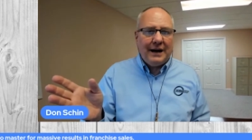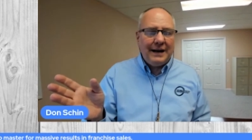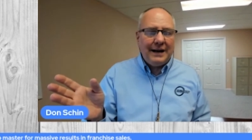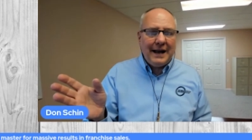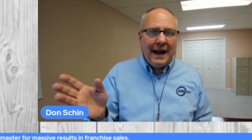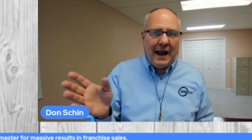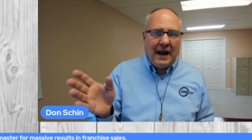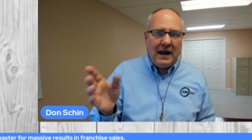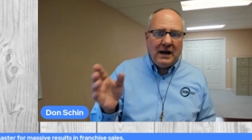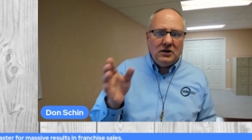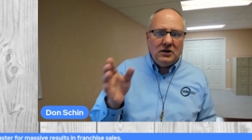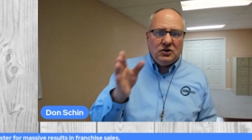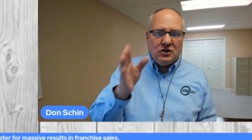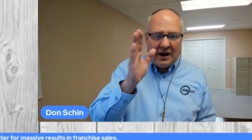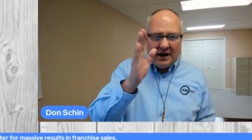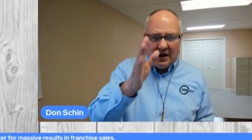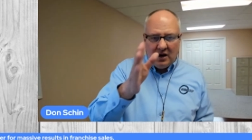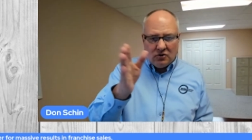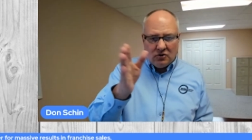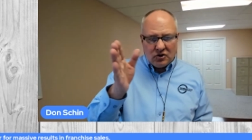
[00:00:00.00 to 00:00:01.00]
engaged.
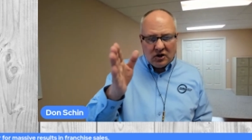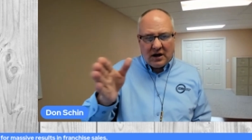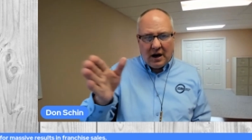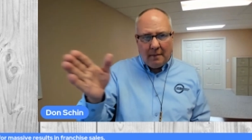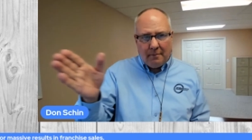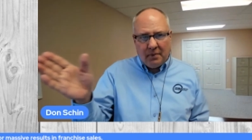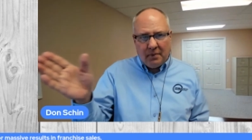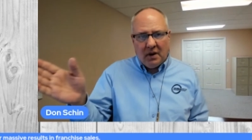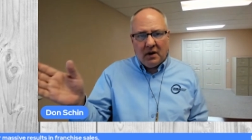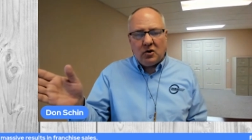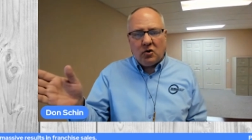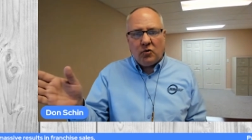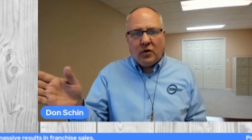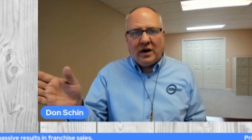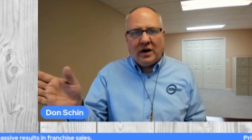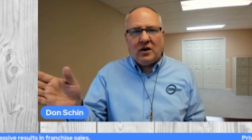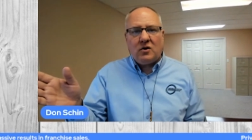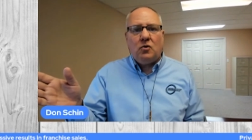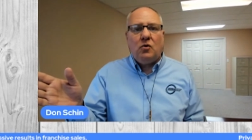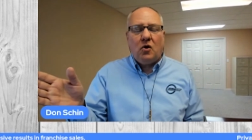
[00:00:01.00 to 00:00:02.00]
And here's a couple of
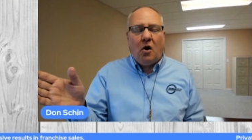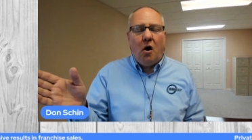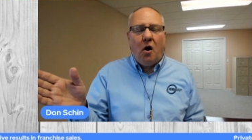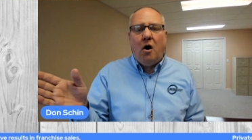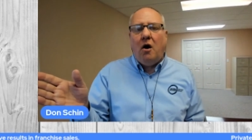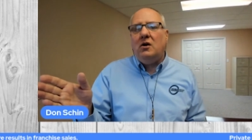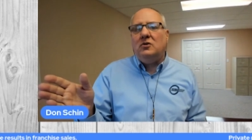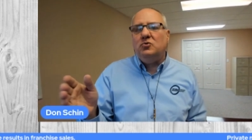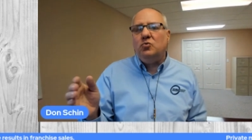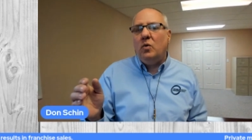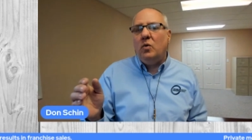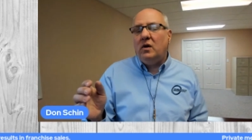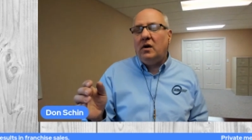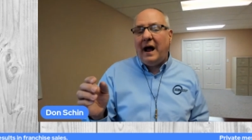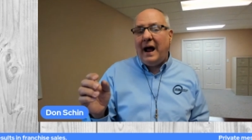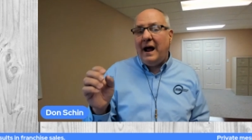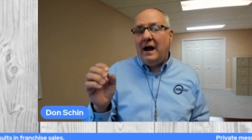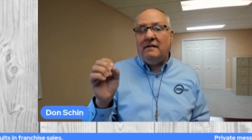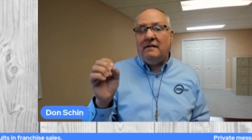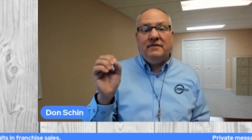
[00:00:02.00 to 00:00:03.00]
critical calls we'll
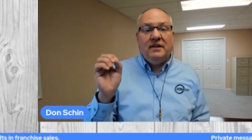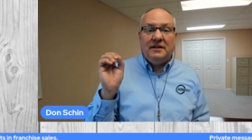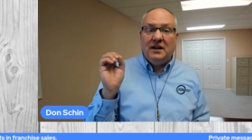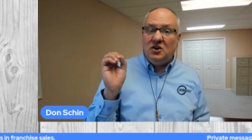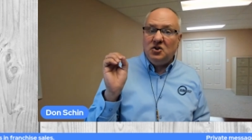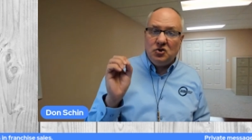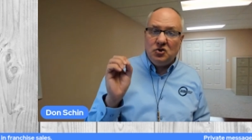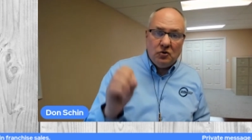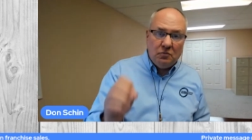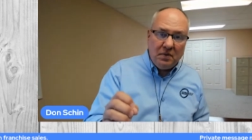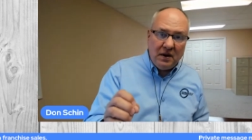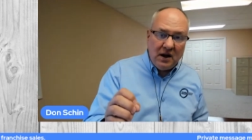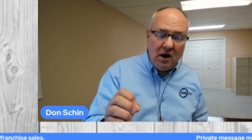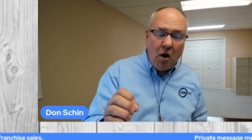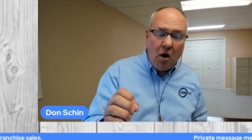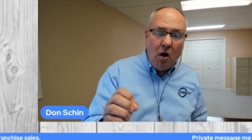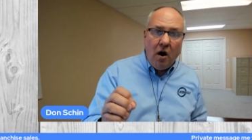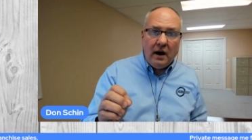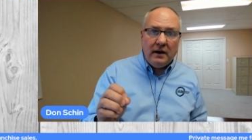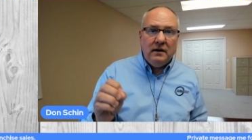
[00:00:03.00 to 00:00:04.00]
have that they should be
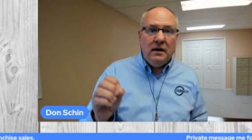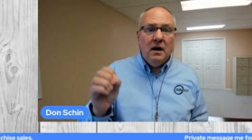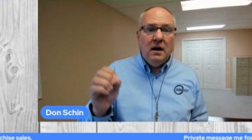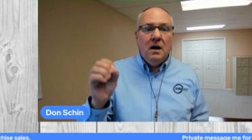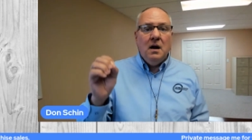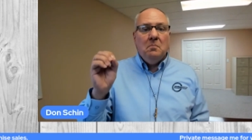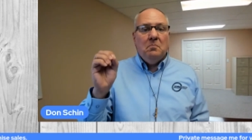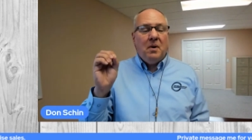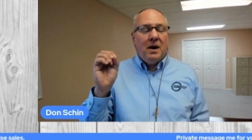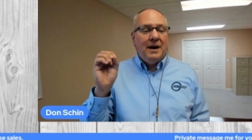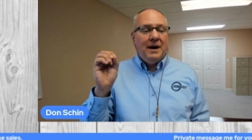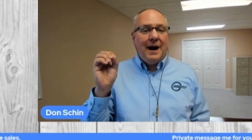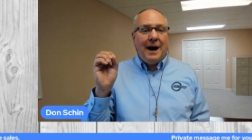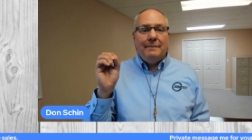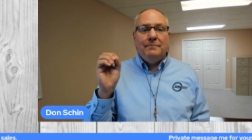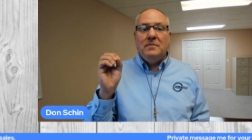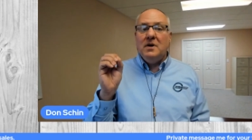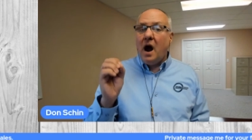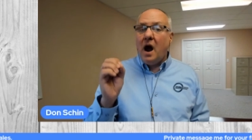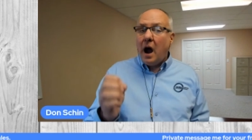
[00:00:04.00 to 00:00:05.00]
on. But
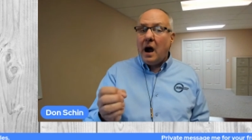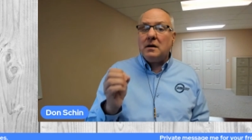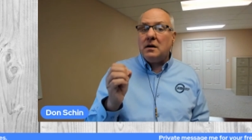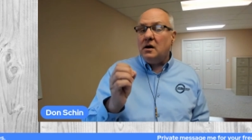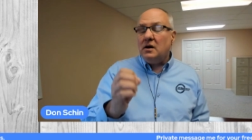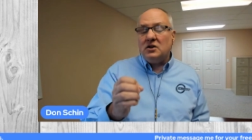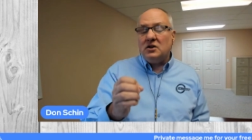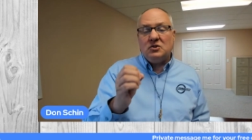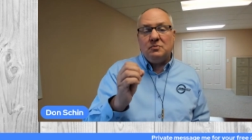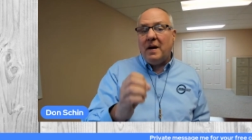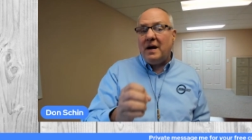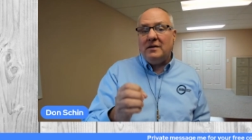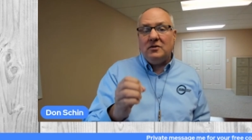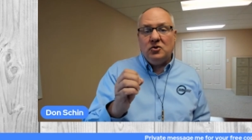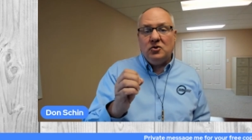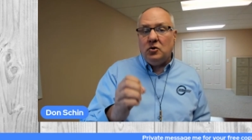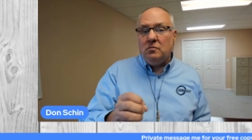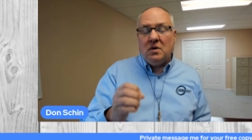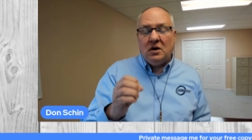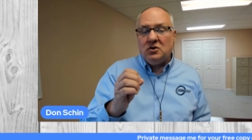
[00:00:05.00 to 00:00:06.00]
I'm not going to spend
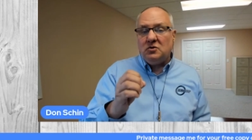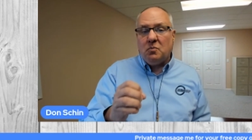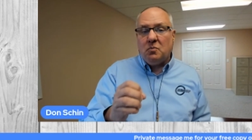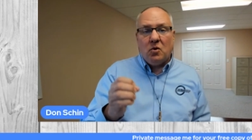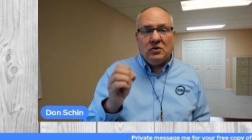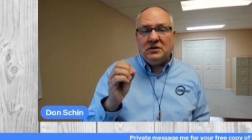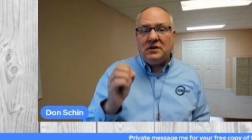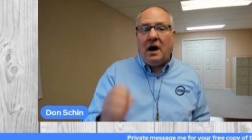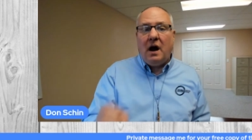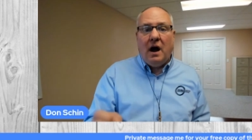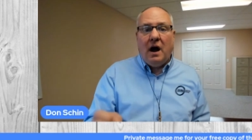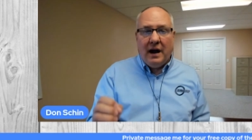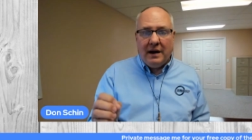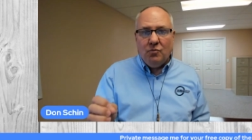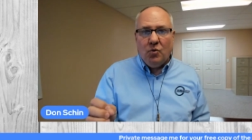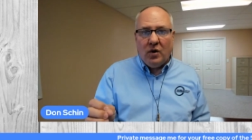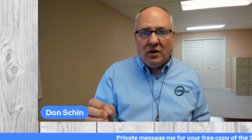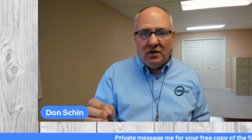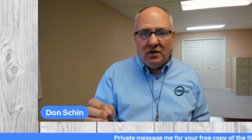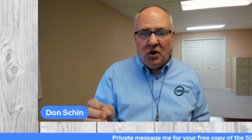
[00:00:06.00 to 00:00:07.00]
too much more time
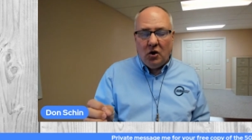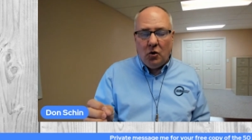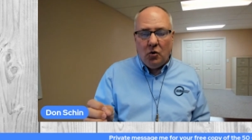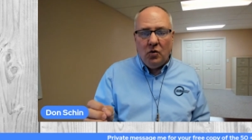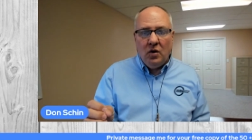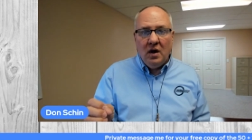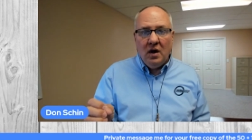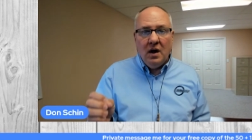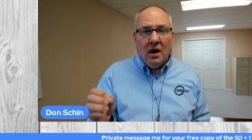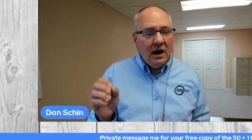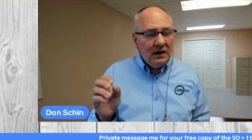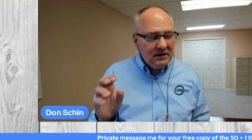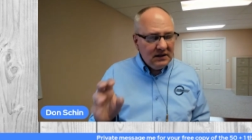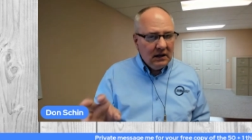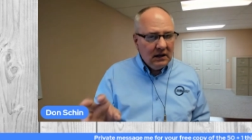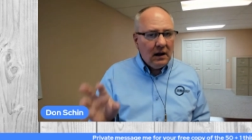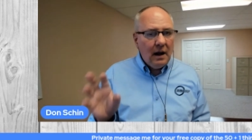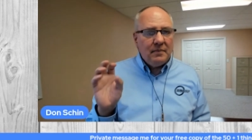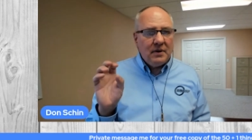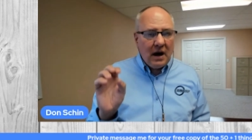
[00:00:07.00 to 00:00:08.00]
with you
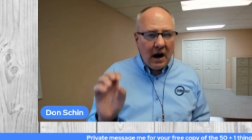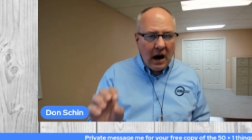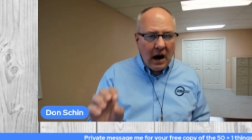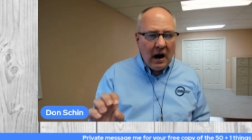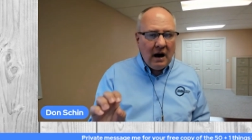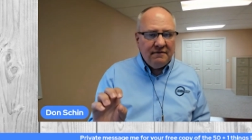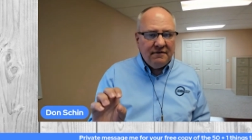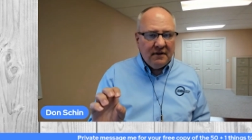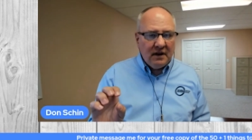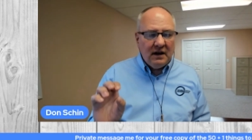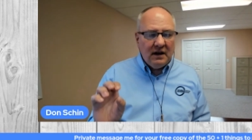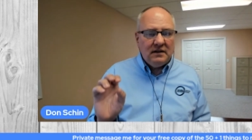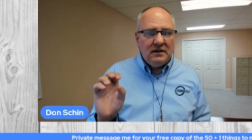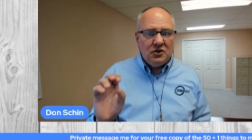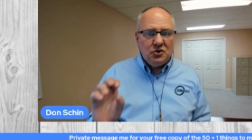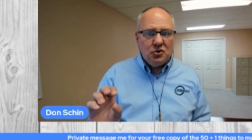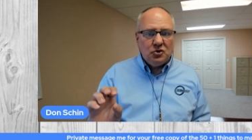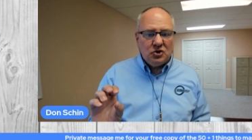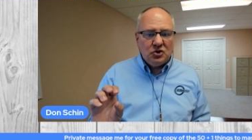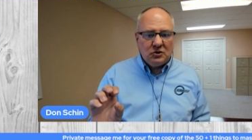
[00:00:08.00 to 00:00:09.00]
until I'm confident
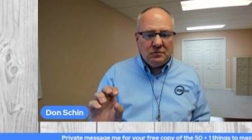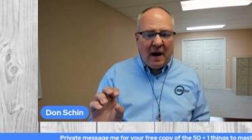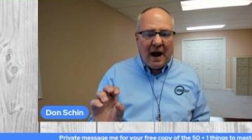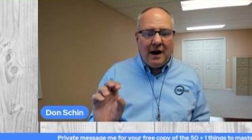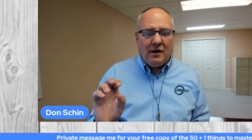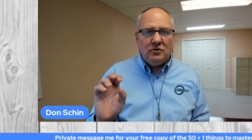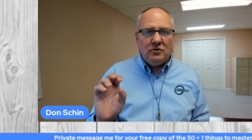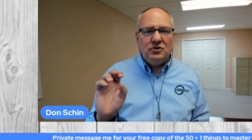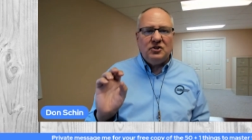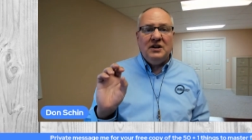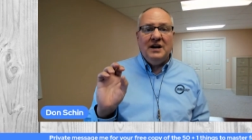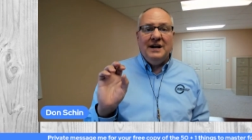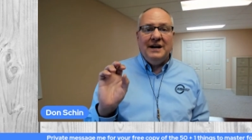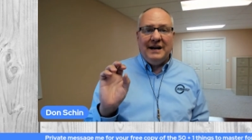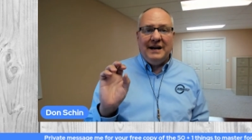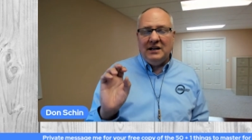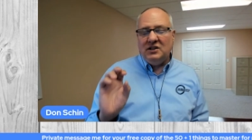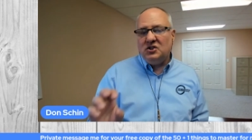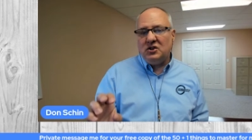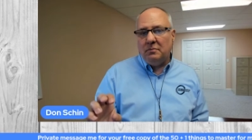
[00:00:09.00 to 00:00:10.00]
that your spouse
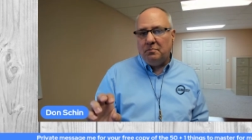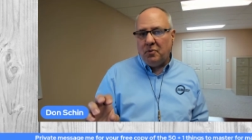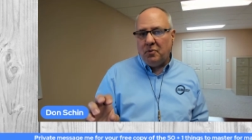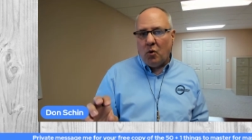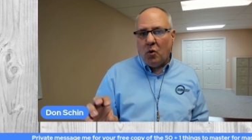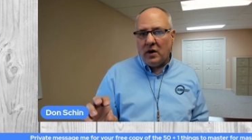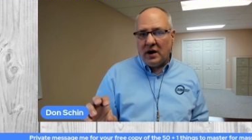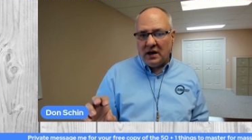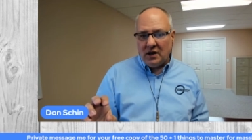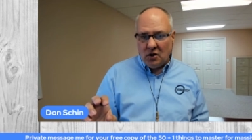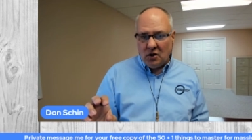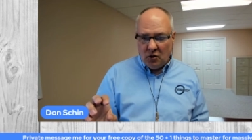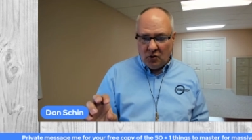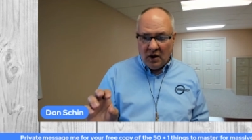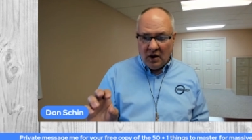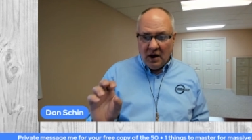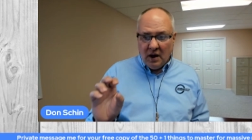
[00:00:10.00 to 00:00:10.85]
is supporting you.